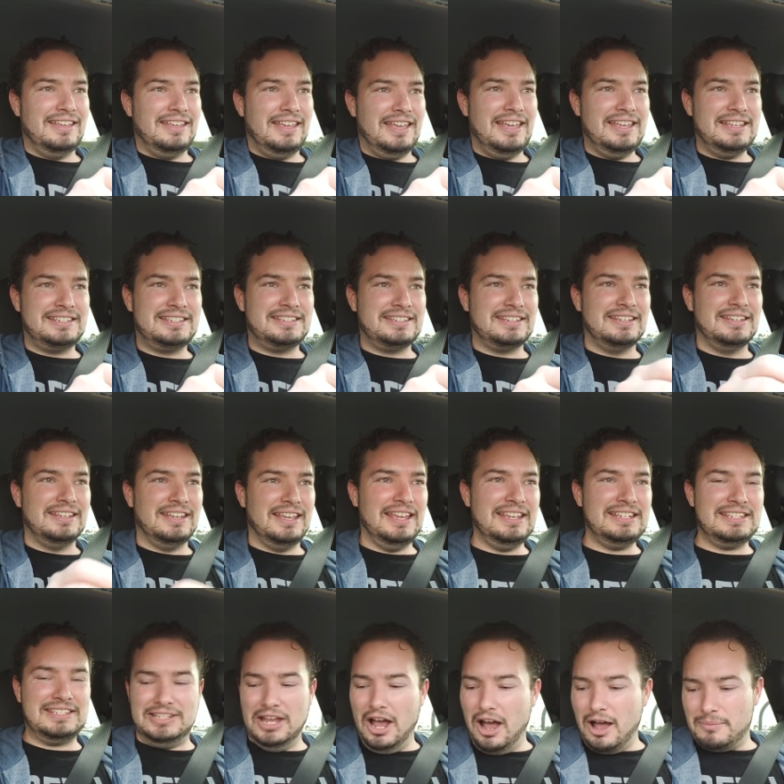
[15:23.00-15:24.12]

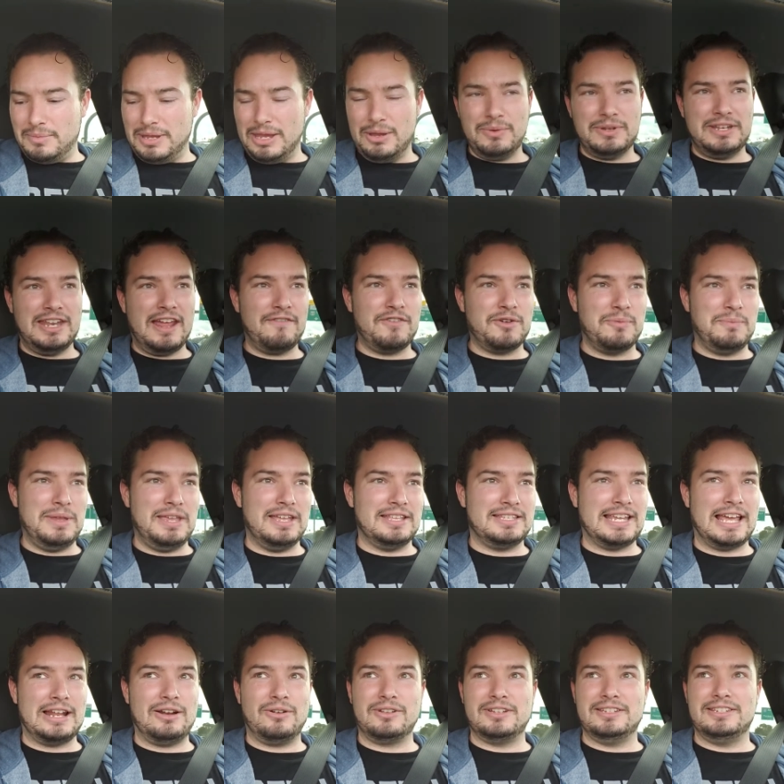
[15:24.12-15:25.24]
He's dumb. He would never be a
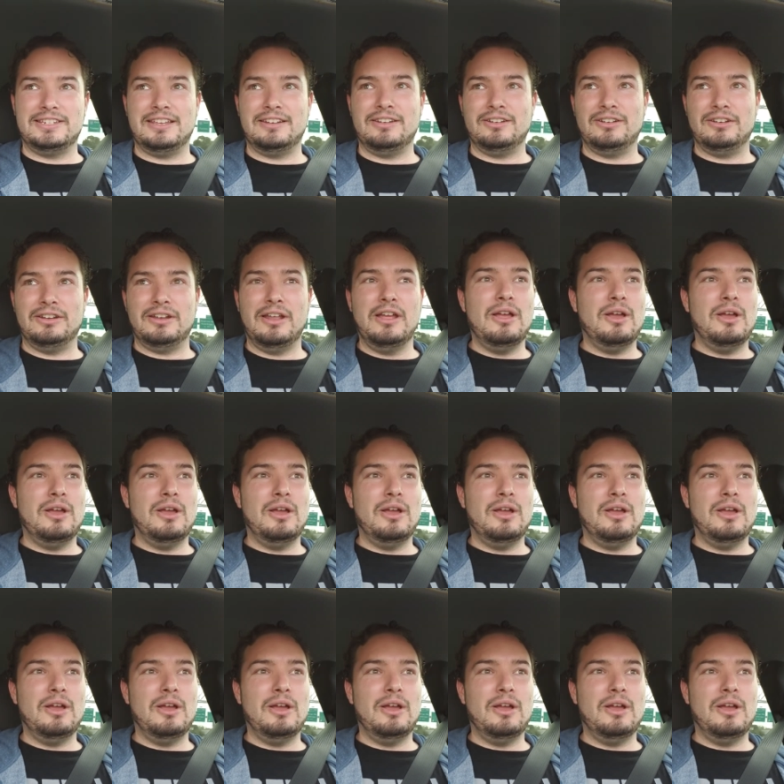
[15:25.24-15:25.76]
title contender.